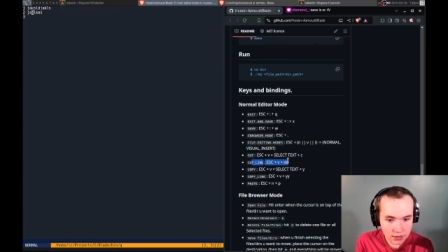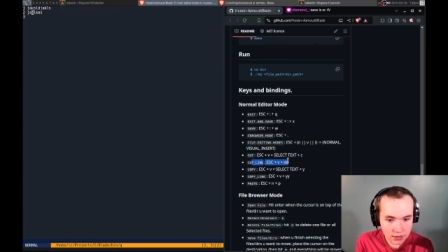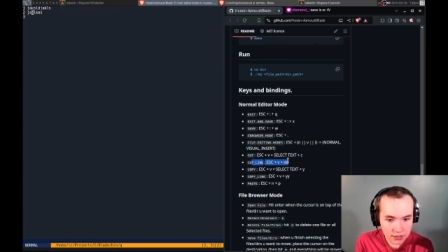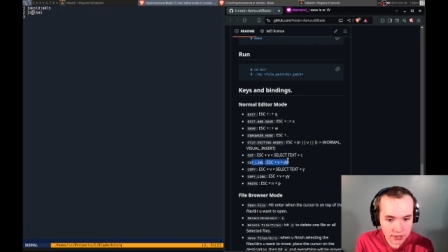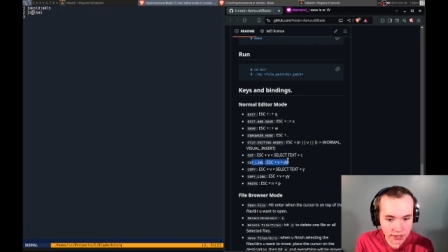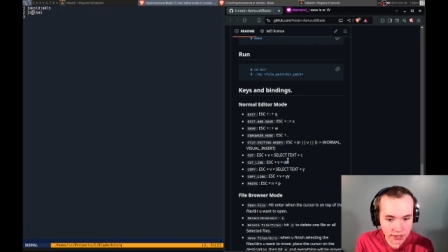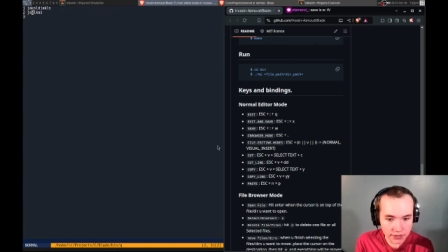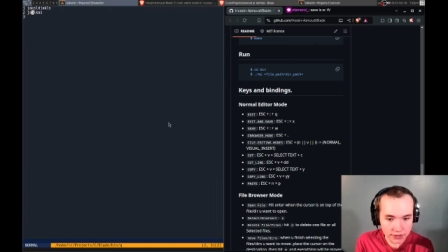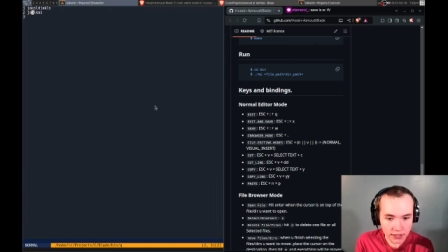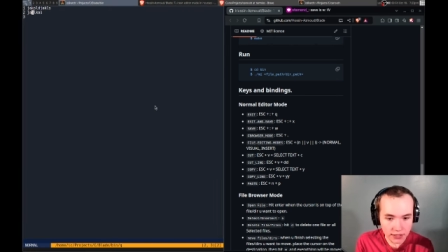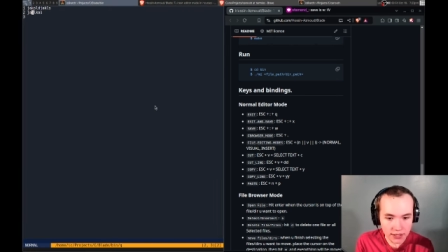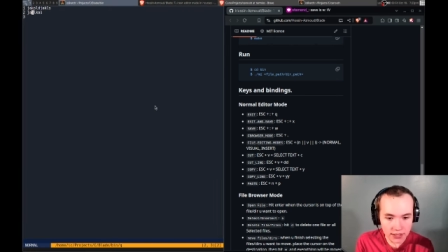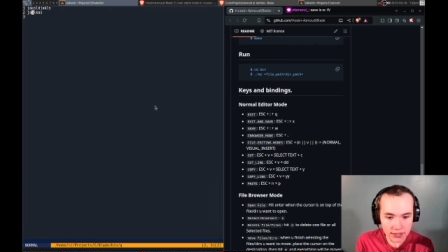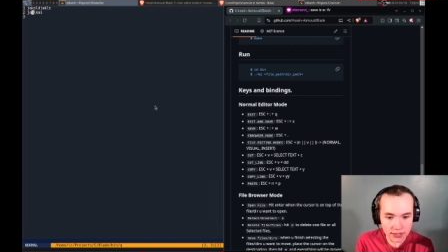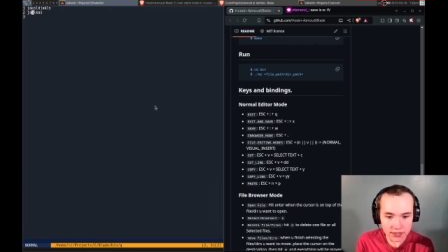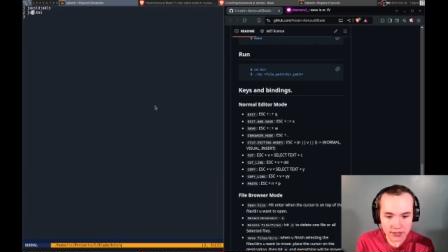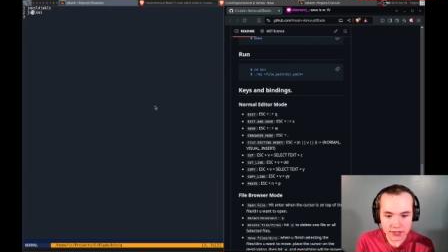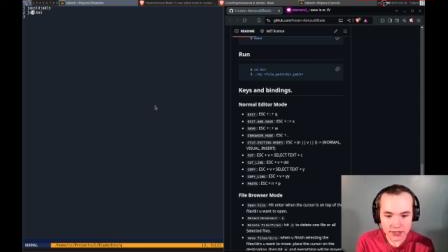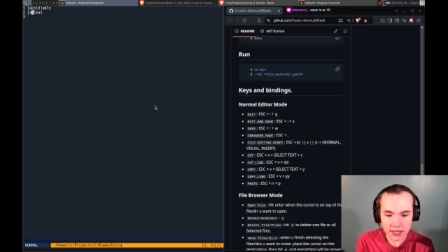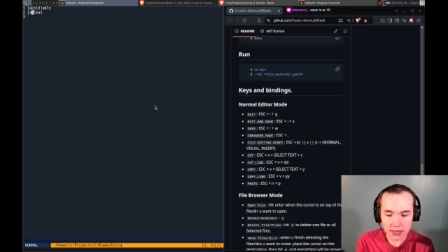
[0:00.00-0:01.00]
Cut line.
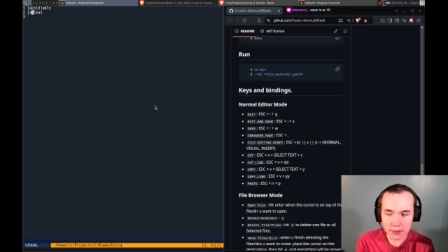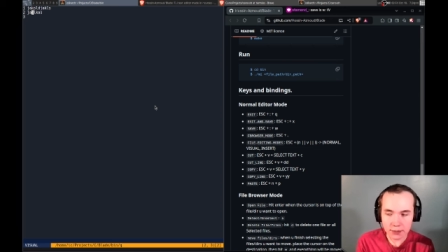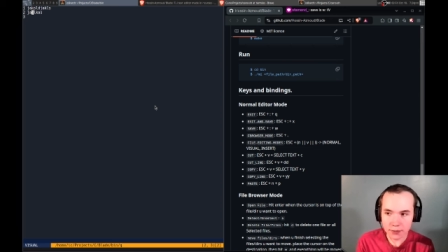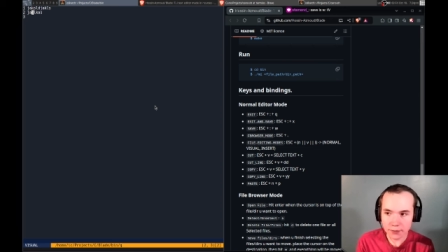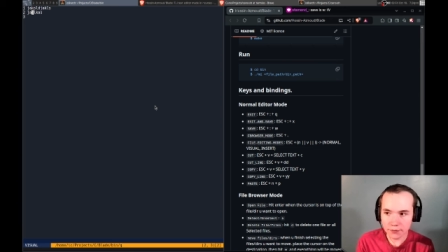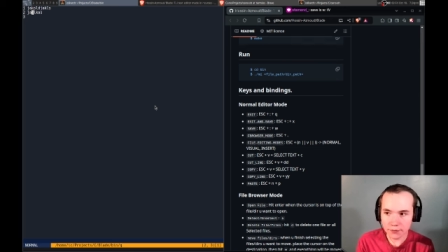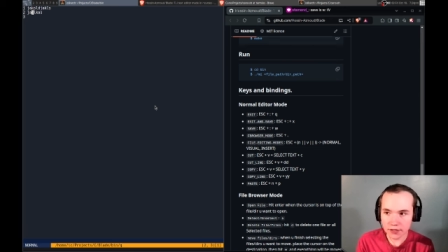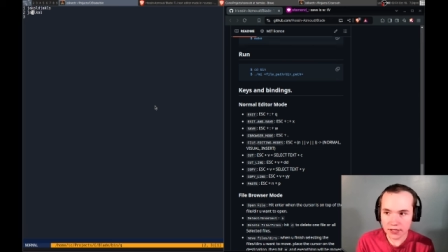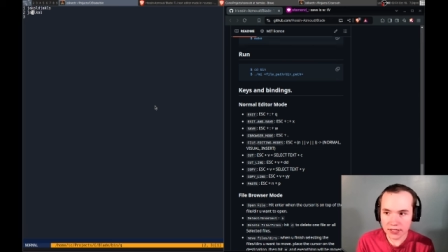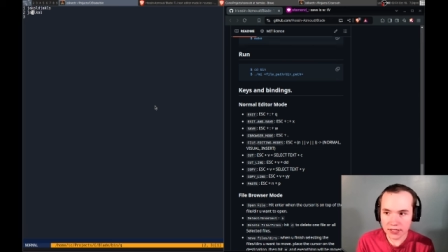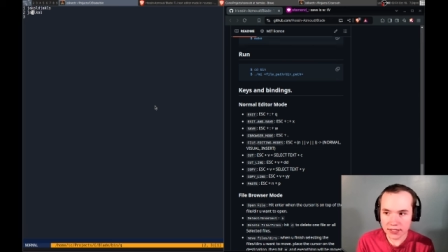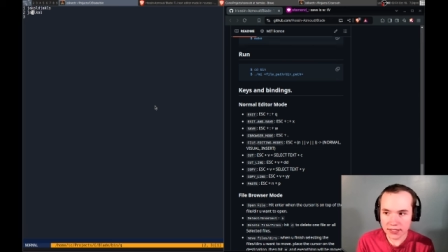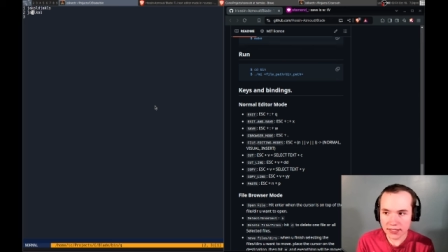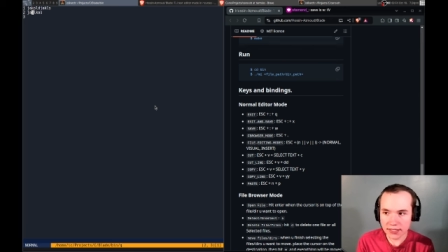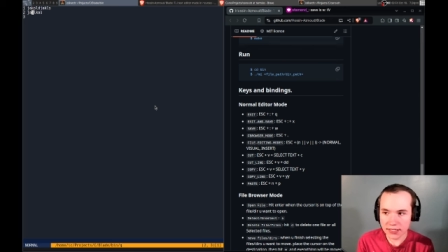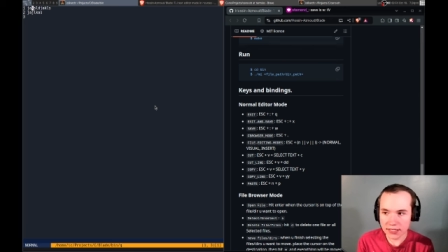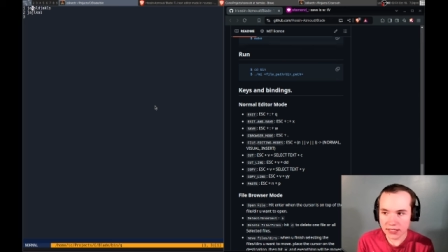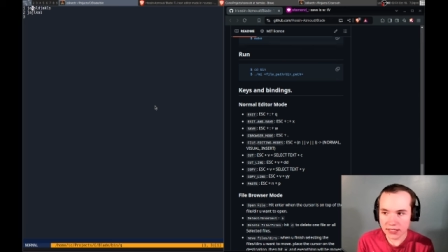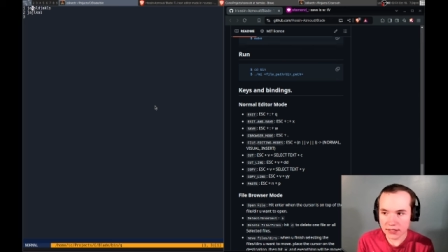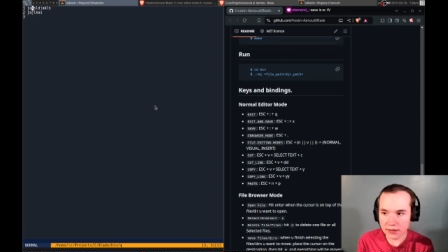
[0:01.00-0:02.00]
Escape
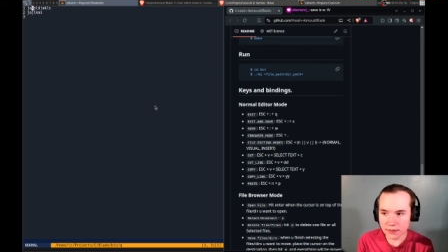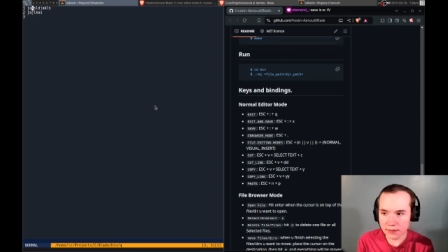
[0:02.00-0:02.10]
V.